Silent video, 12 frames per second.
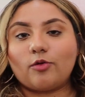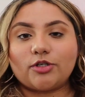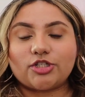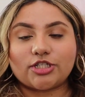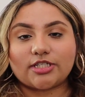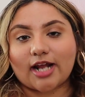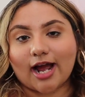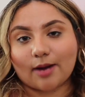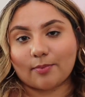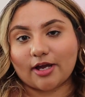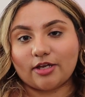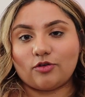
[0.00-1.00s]
which is an
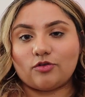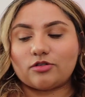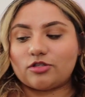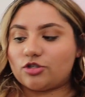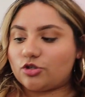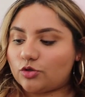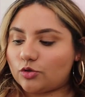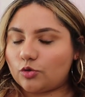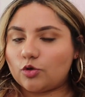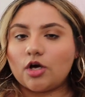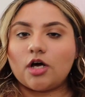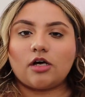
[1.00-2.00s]
app I use to